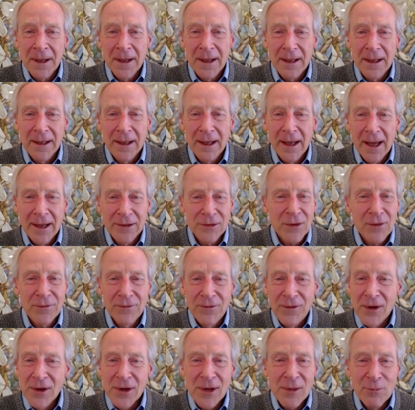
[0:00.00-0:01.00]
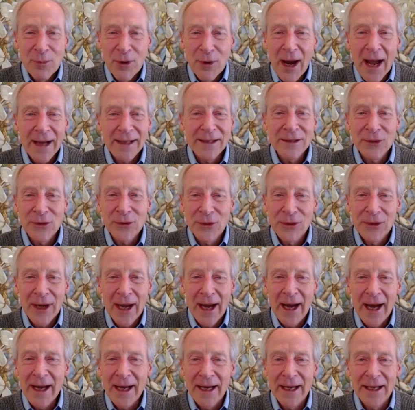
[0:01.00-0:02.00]
as a very practical
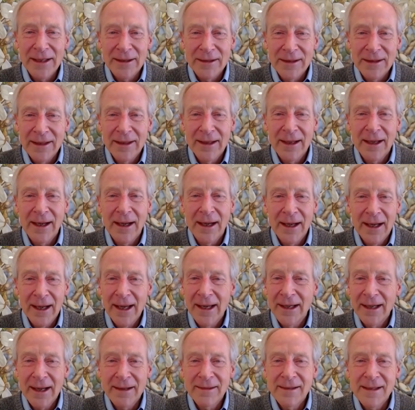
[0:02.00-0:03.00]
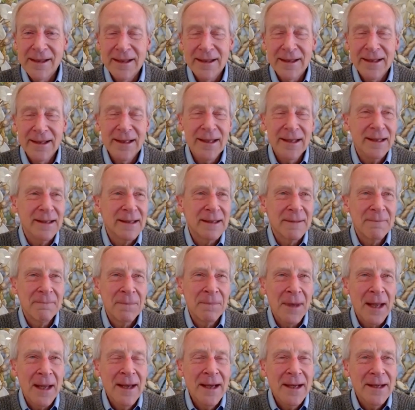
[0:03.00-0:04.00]
guide, and I think it is.
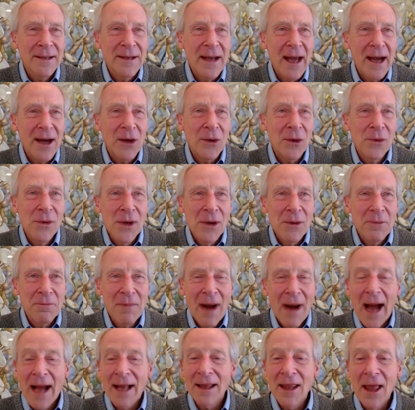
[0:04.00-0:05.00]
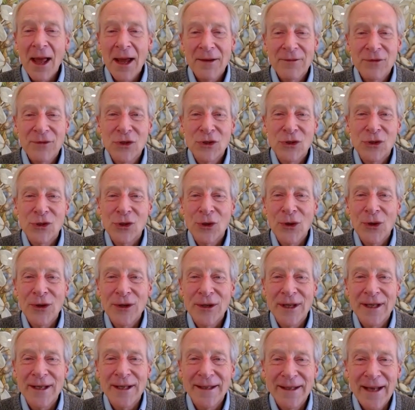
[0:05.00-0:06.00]
Now, my life's
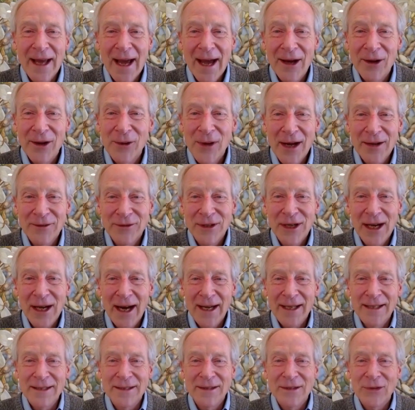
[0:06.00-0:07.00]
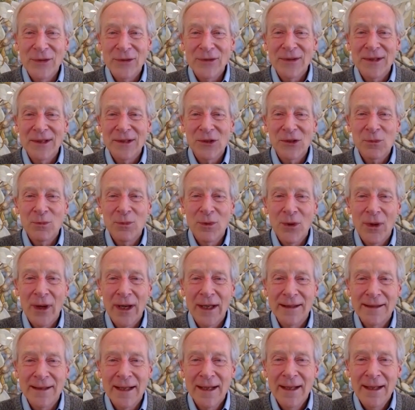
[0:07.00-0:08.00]
journey and how I've gotten to this
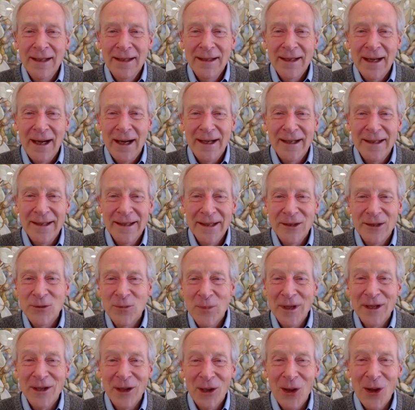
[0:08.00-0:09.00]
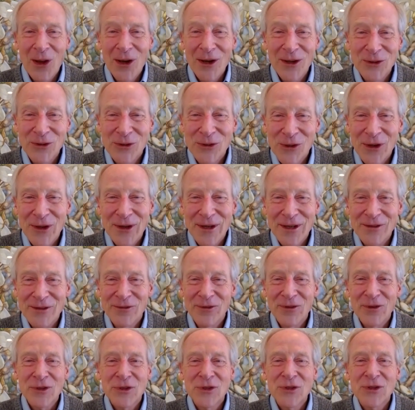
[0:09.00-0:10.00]
point, it's been a long journey,
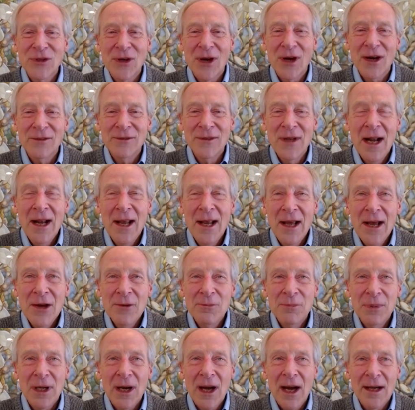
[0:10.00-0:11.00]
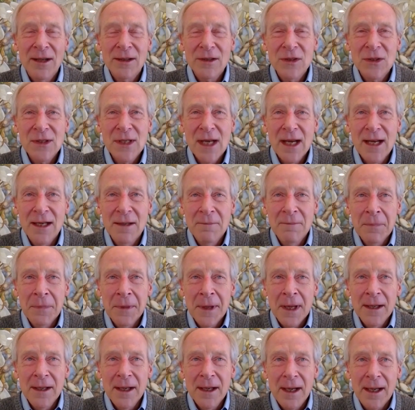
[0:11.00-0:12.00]
first off, but I'll say,
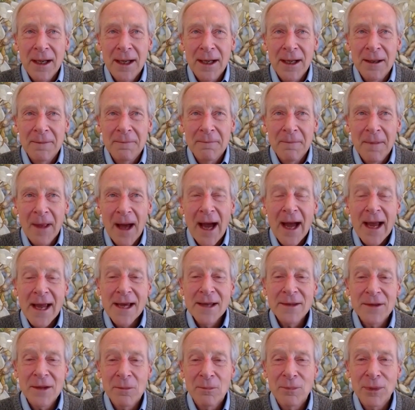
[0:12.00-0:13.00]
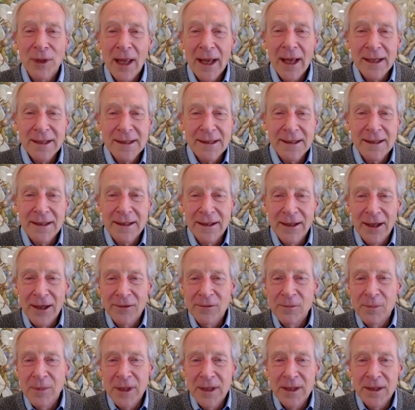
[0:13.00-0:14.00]
I had the blessing
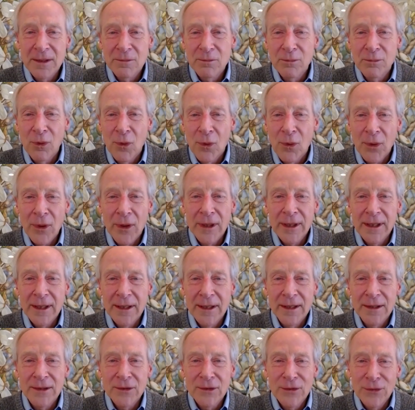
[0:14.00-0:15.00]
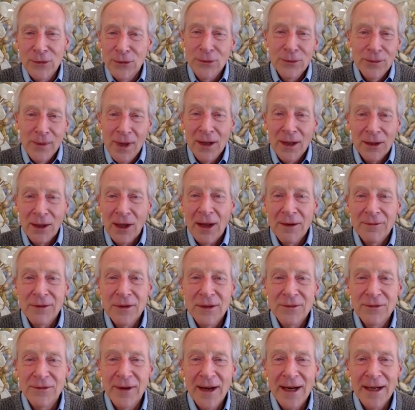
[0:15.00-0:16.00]
of being born into a
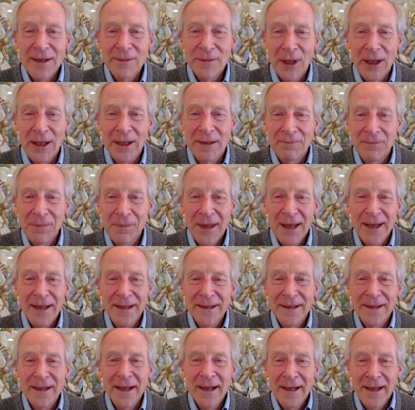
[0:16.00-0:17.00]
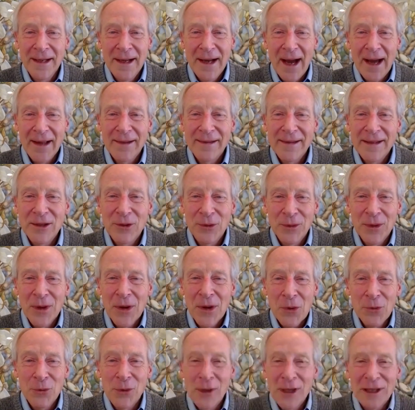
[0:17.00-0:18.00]
loving family. And I think
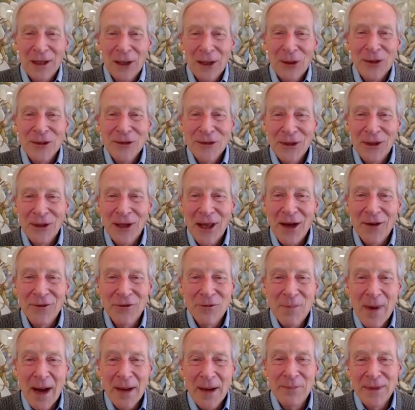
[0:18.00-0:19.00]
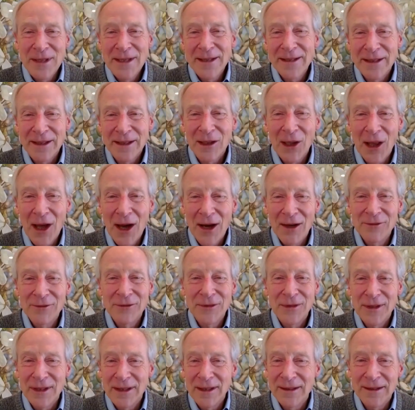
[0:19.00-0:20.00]
we learn to love by being
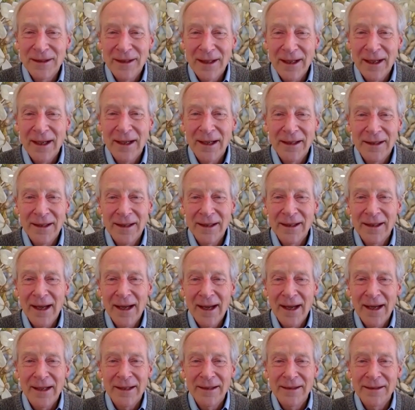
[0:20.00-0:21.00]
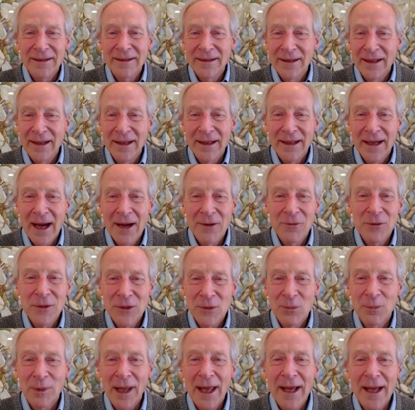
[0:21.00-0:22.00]
loved, and I was
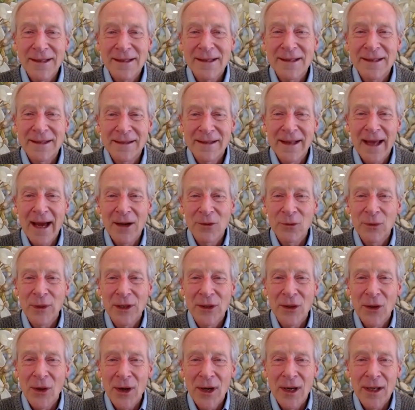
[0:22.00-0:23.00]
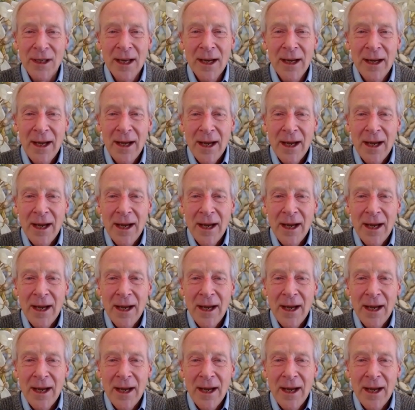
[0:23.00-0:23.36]
blessed in that regard.